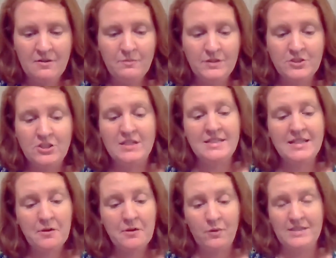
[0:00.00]
But she
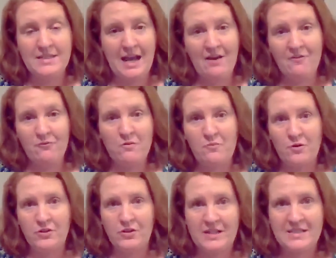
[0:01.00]
did want to have one
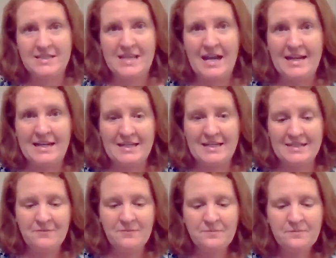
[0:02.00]
more look inside it.
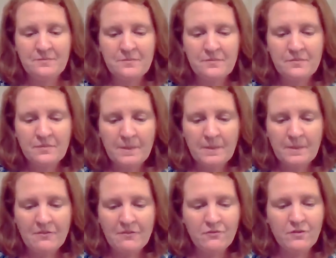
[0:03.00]

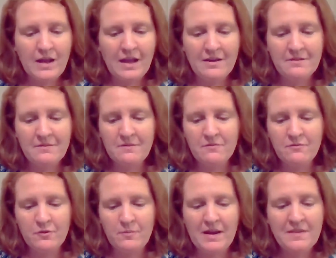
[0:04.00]
And
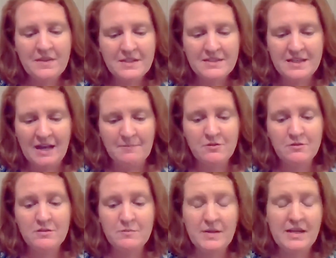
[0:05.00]
for by this time, she
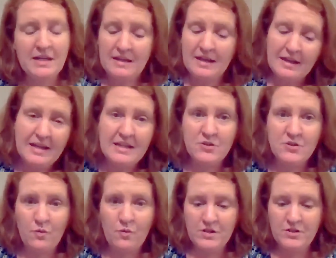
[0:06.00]
was beginning to
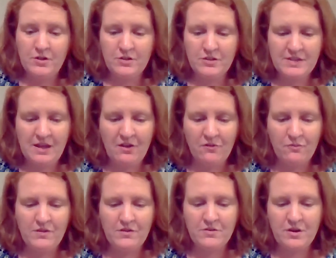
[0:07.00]
wonder herself
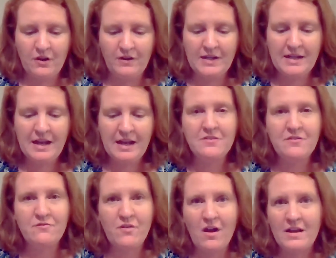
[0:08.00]
whether Narnia and the
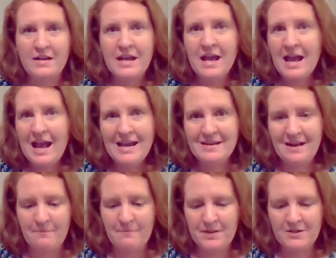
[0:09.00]
Faun had
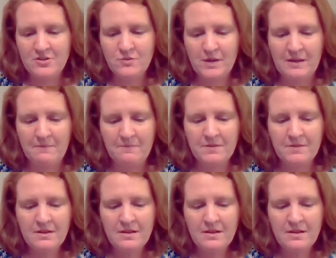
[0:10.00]
not been a dream.